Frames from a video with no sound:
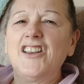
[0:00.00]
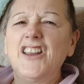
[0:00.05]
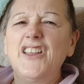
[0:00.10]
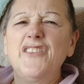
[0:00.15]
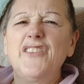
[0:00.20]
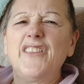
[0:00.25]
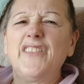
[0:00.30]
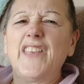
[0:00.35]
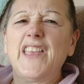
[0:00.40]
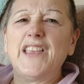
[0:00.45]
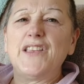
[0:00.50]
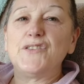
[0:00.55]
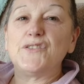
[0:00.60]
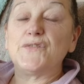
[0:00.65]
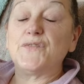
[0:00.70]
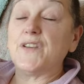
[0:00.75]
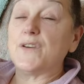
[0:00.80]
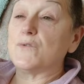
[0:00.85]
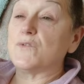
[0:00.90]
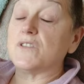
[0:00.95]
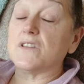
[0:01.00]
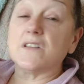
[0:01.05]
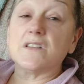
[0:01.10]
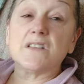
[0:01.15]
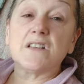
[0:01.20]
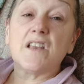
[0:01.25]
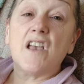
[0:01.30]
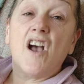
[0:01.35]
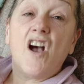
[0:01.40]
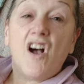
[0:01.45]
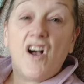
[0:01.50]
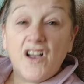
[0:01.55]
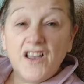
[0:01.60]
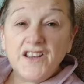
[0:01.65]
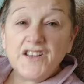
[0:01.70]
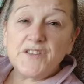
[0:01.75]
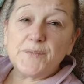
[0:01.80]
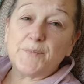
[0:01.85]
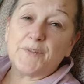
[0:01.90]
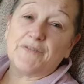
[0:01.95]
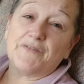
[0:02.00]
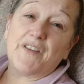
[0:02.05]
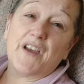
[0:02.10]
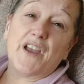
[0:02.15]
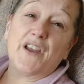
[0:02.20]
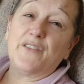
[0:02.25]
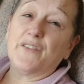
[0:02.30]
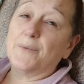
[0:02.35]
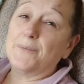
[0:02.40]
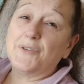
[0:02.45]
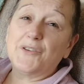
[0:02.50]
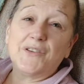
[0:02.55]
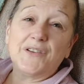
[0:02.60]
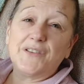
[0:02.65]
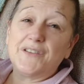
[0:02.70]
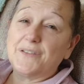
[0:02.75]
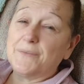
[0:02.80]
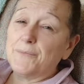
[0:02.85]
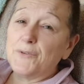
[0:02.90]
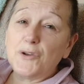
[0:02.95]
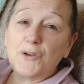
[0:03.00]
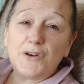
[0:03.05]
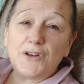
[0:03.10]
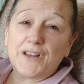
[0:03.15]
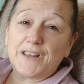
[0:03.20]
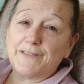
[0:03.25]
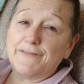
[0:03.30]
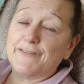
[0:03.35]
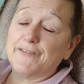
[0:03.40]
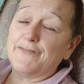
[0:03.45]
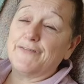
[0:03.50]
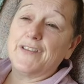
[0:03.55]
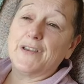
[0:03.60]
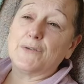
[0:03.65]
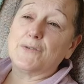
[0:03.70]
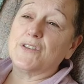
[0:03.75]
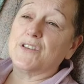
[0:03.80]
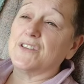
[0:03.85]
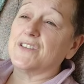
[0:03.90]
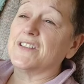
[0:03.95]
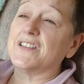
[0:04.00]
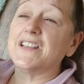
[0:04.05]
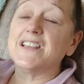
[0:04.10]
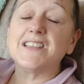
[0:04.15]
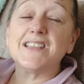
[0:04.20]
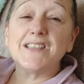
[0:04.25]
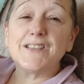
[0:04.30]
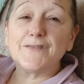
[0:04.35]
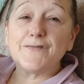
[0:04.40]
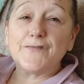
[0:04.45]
know that they use filters. I use my phone. I'm not looking for filters. This